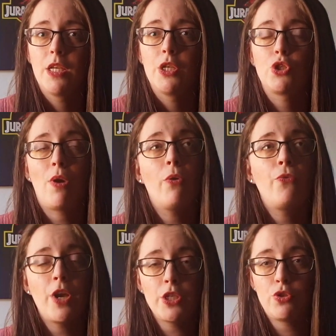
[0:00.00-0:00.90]
So our
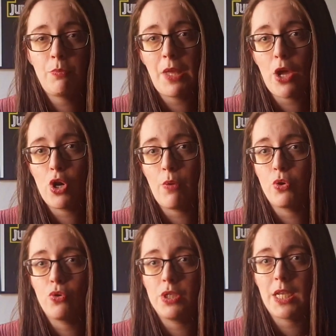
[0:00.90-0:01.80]
first trip there on our
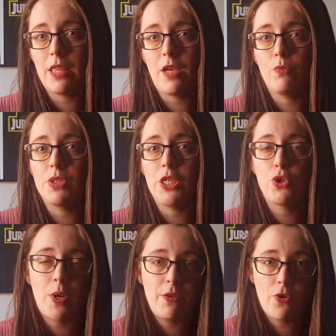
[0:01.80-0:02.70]
own together was in
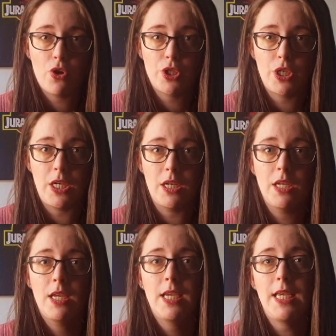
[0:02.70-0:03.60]
2014
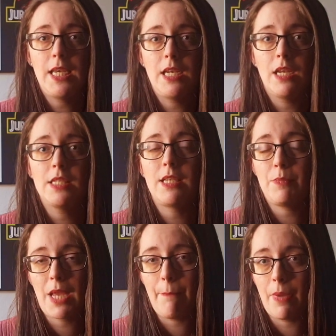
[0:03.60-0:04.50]
in
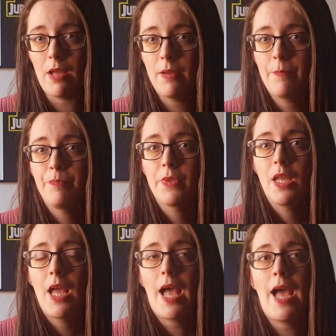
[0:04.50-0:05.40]
September,
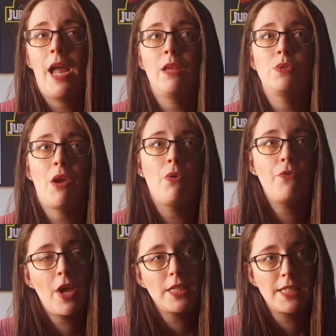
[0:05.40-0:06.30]
and it was our
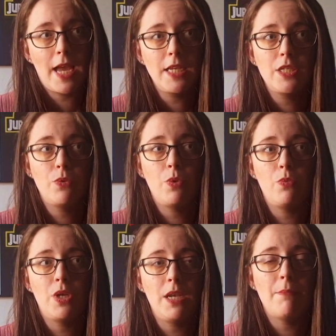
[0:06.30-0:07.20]
first night. We
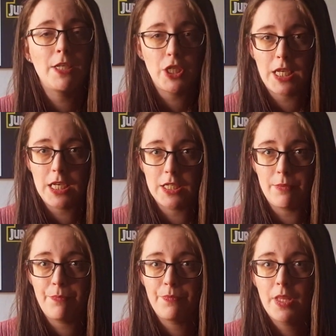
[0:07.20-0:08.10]
were in Magic
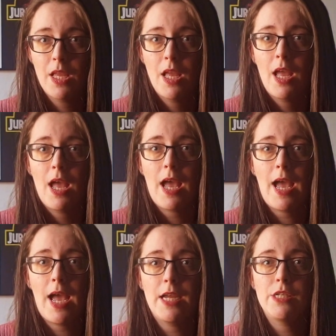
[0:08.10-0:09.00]
Kingdom,
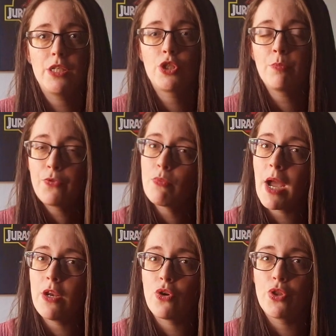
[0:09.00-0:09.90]
and some of you
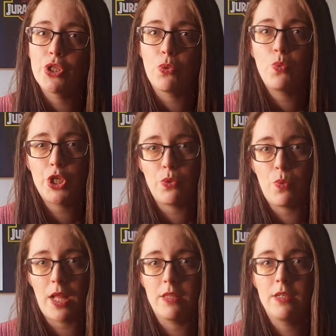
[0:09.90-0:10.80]
might know there's a wishing
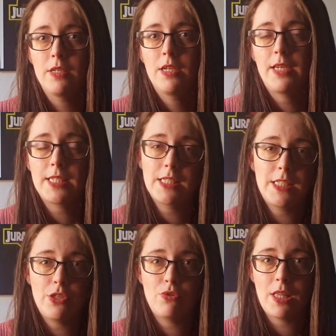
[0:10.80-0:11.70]
well next to
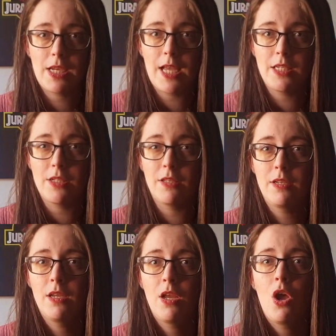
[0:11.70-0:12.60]
Cinderella Castle.
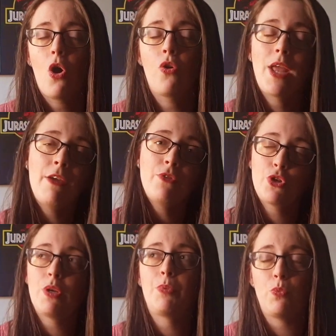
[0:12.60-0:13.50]
On every
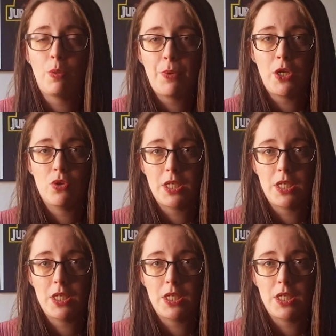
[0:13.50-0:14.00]
trip that we'd been on